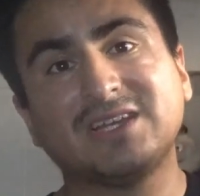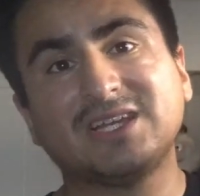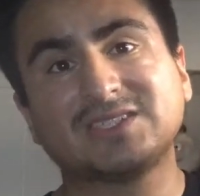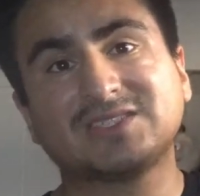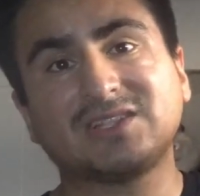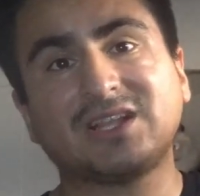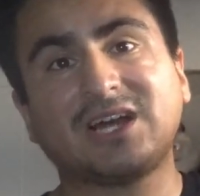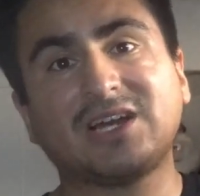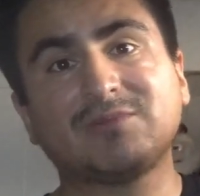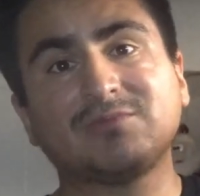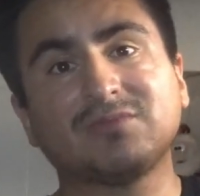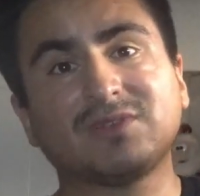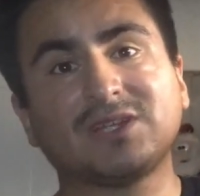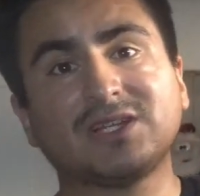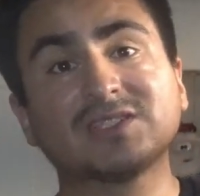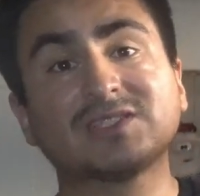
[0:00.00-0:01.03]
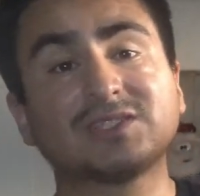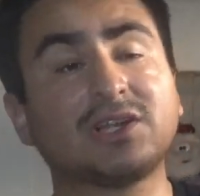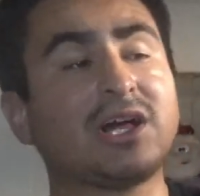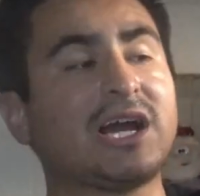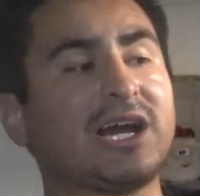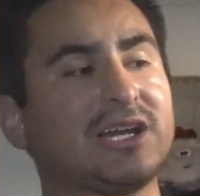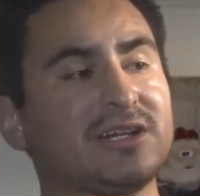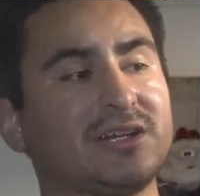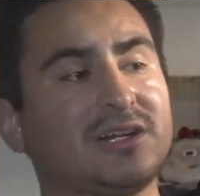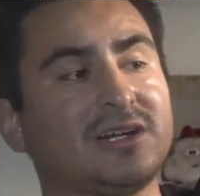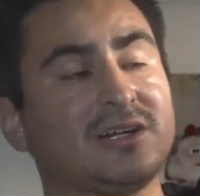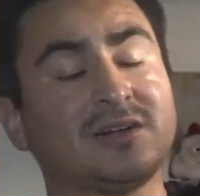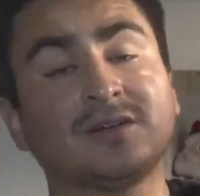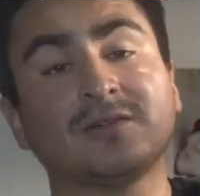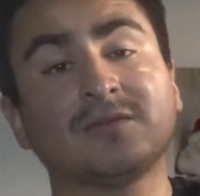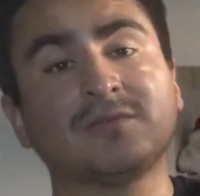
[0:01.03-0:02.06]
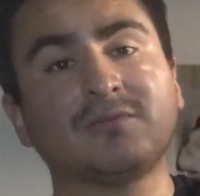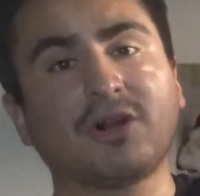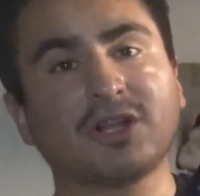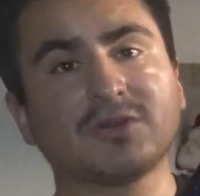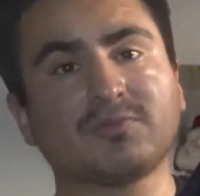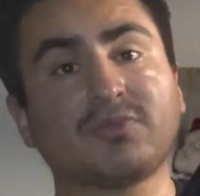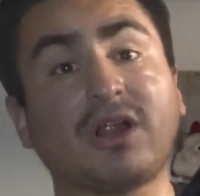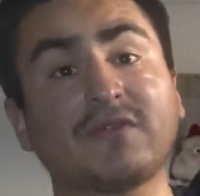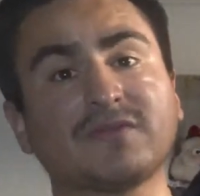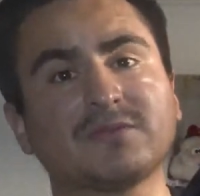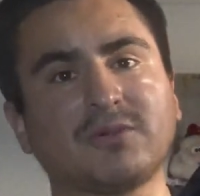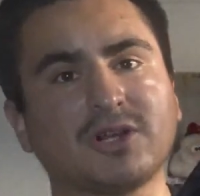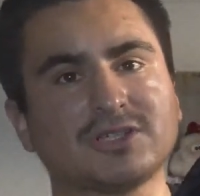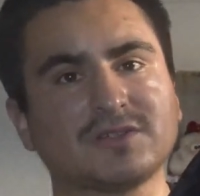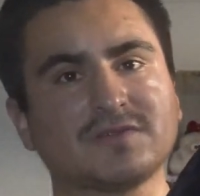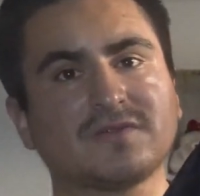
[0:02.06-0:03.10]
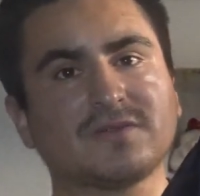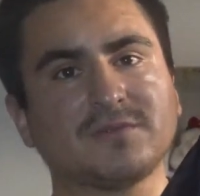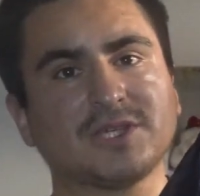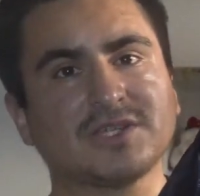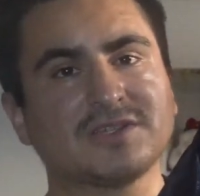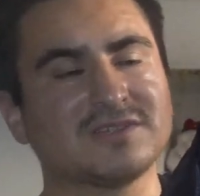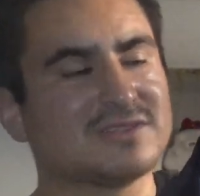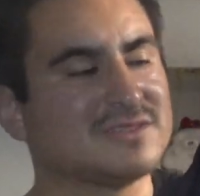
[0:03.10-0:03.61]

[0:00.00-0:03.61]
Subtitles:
It's still a high profit margin for me.